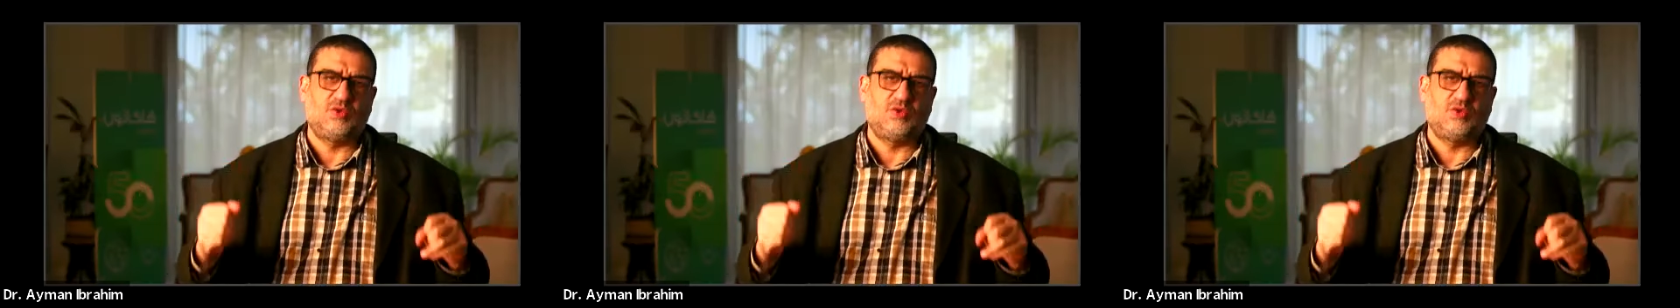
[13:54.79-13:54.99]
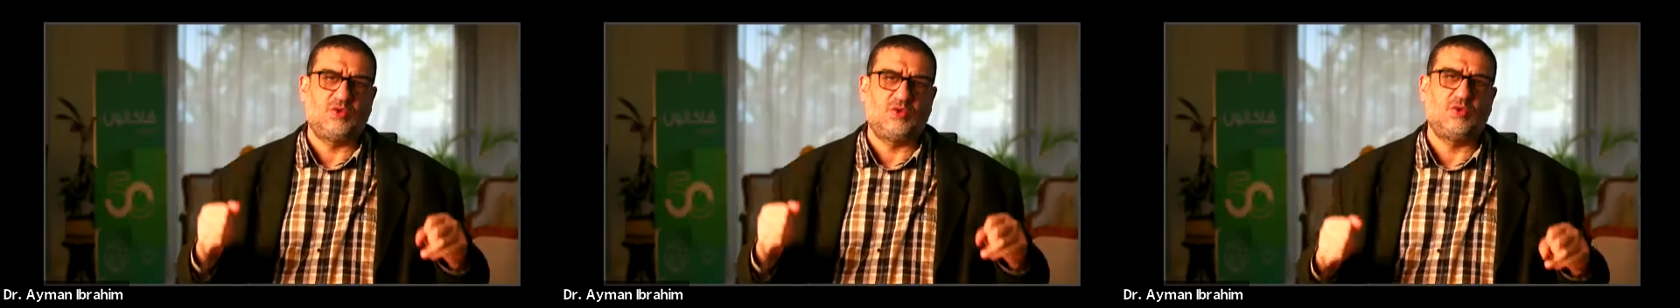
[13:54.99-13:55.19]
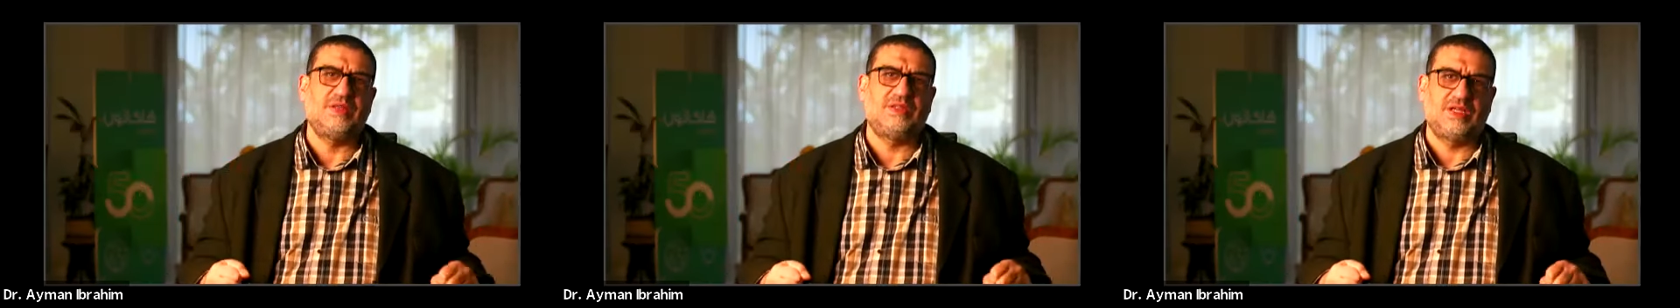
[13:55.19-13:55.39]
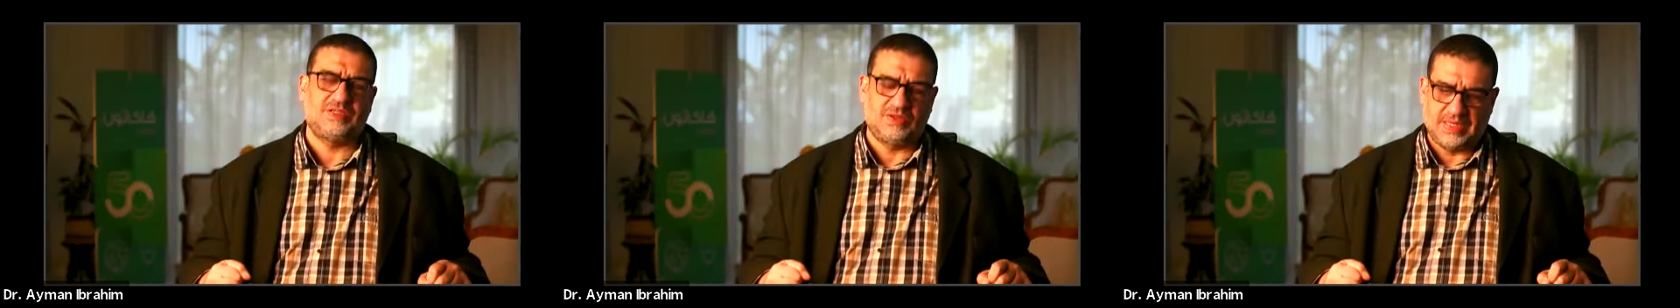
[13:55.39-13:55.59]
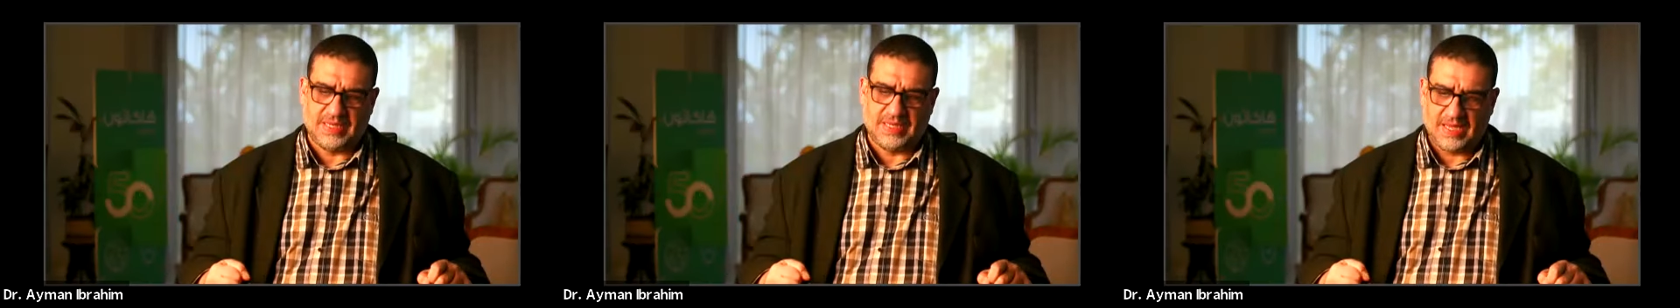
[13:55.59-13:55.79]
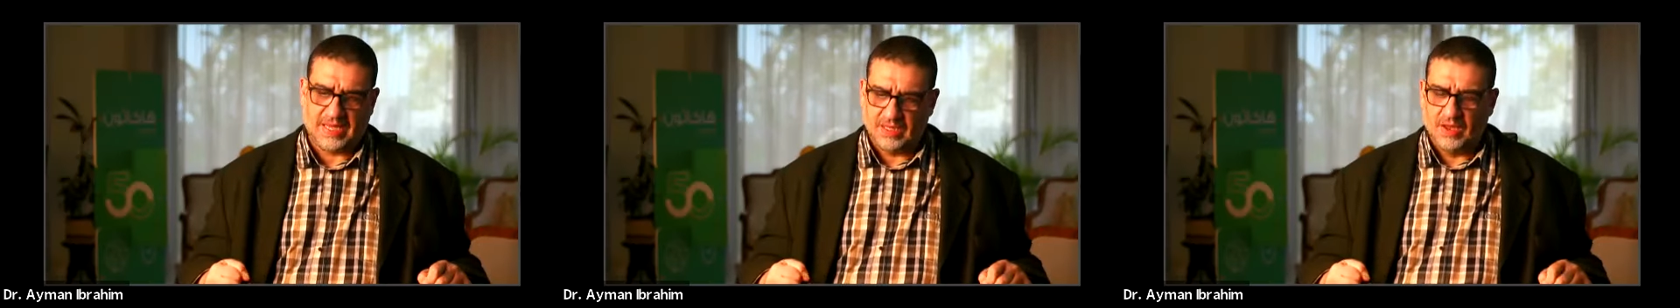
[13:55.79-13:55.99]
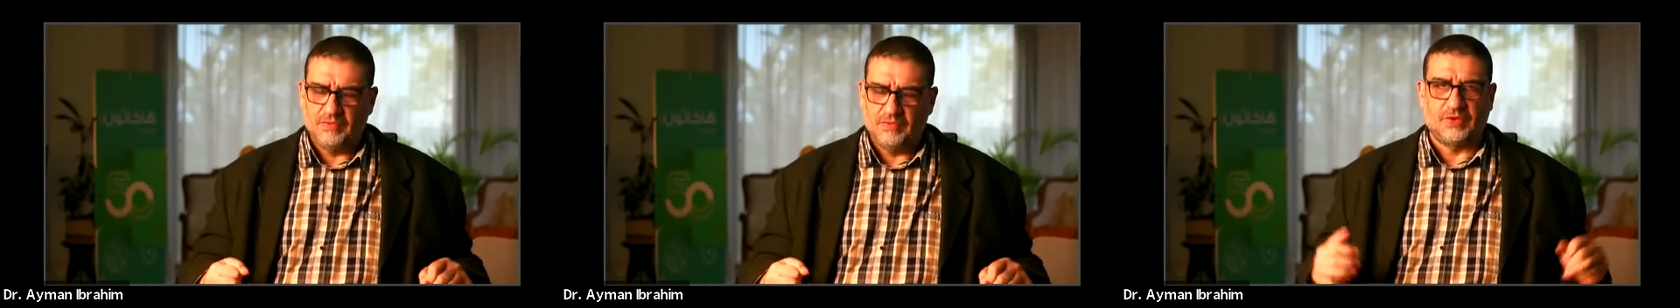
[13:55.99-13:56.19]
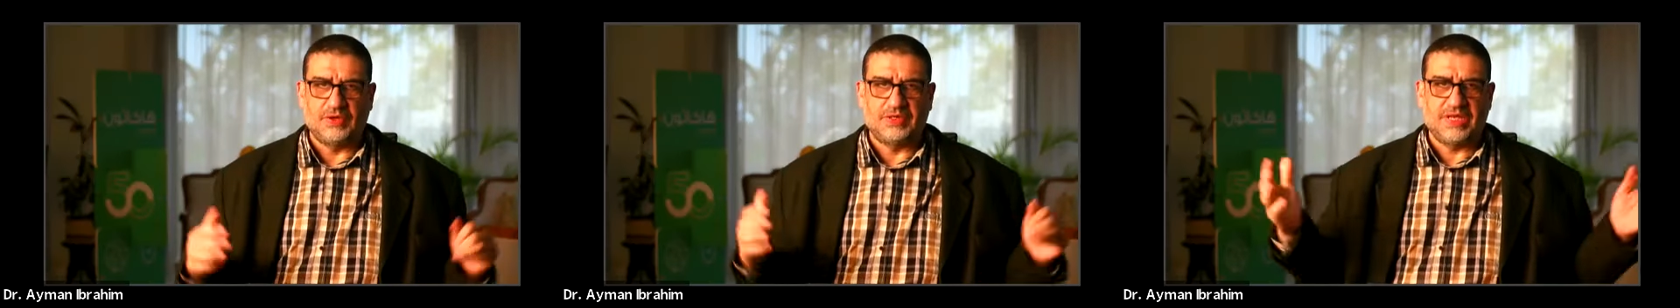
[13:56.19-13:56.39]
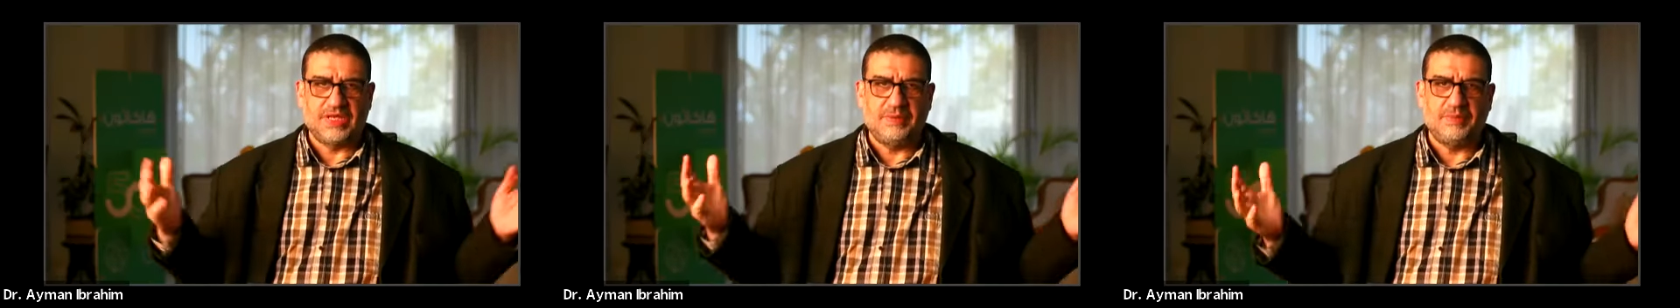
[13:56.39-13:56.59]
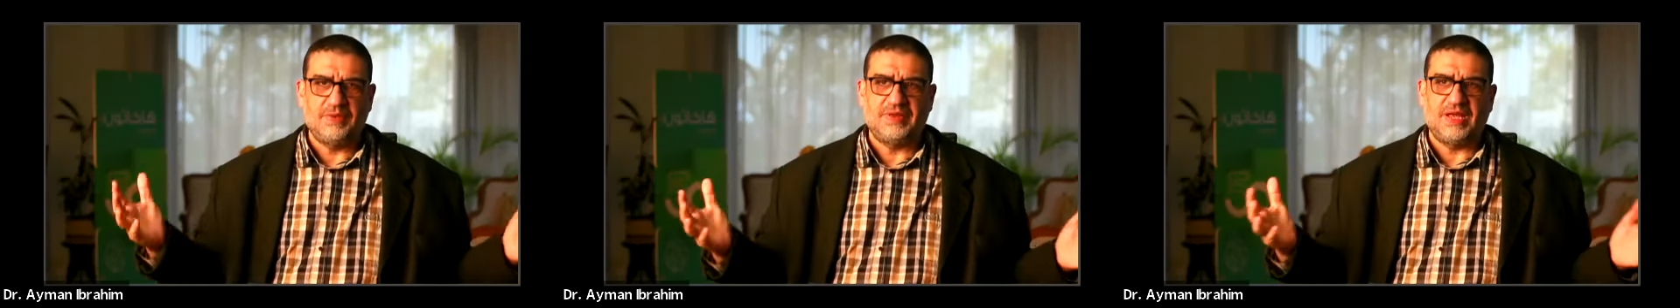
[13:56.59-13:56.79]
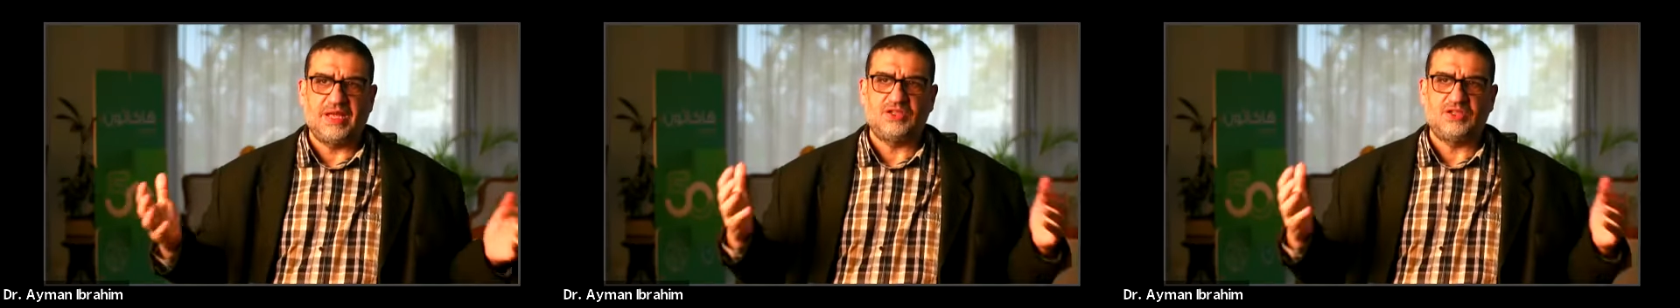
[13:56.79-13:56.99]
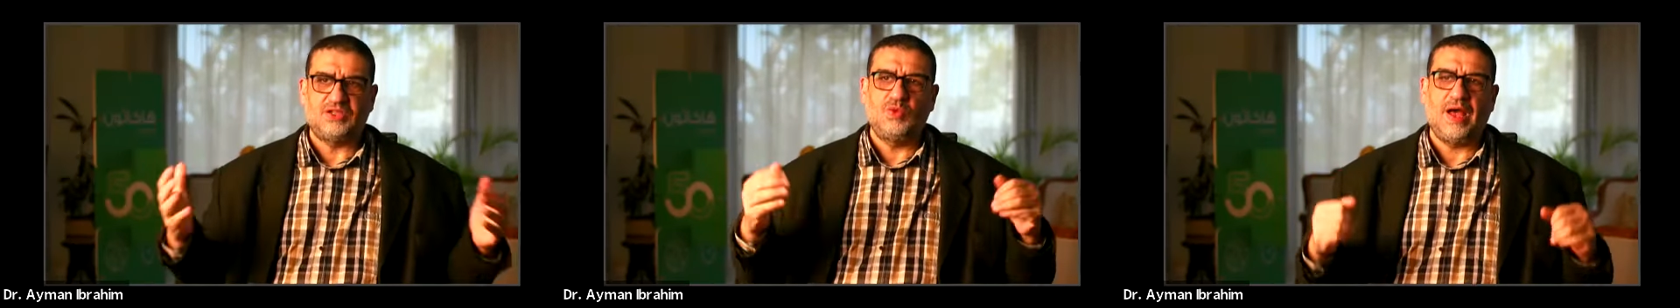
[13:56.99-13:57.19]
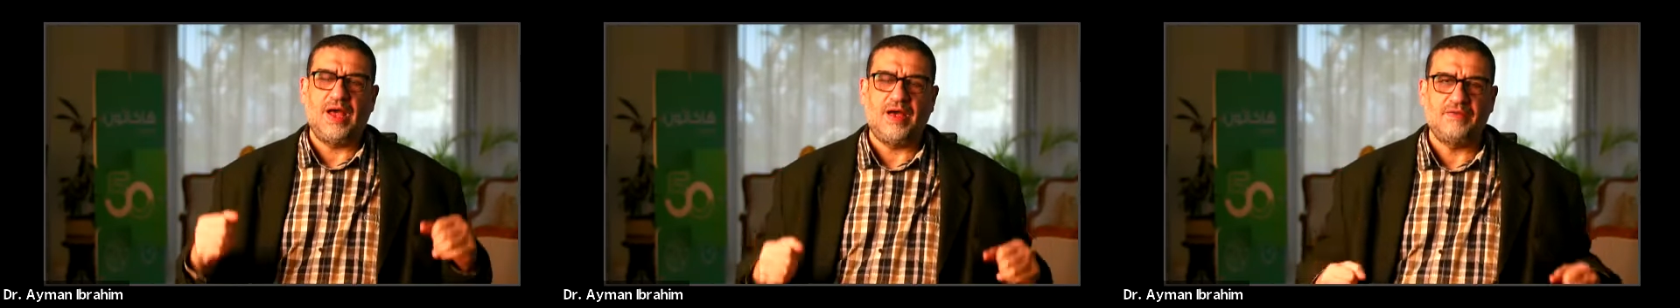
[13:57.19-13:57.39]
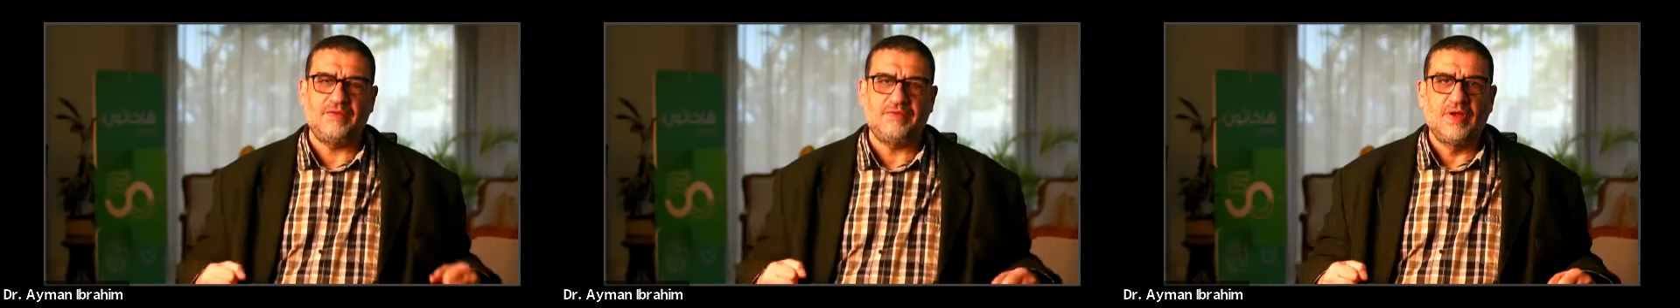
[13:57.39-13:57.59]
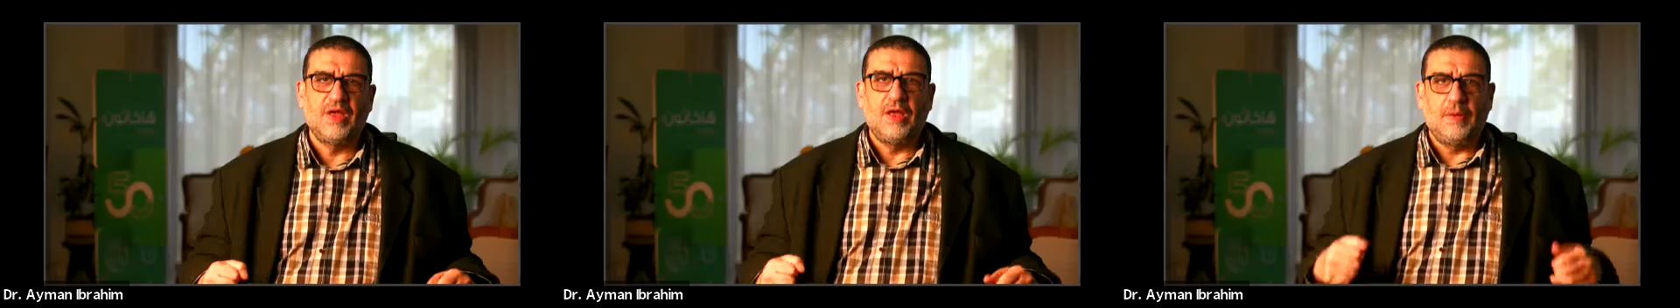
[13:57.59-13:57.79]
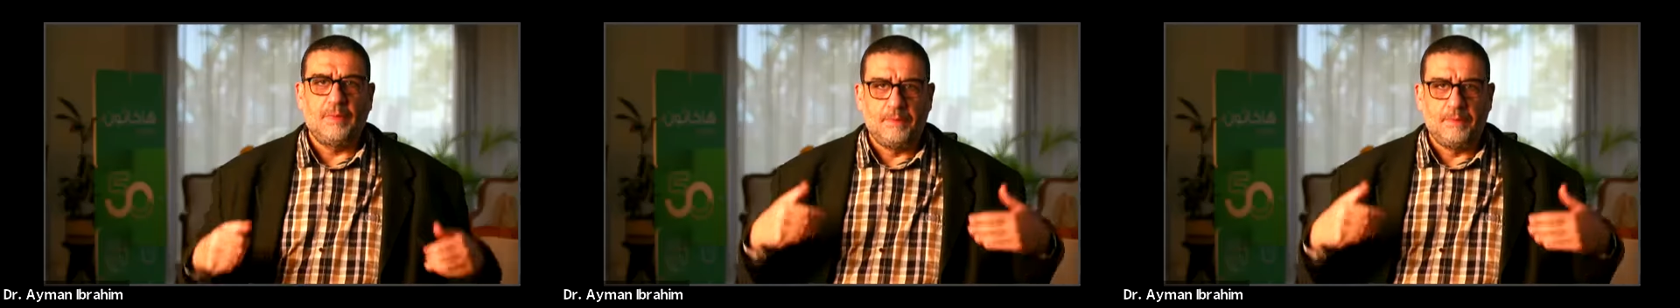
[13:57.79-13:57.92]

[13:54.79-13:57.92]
like we mentioned yesterday, for example, that you have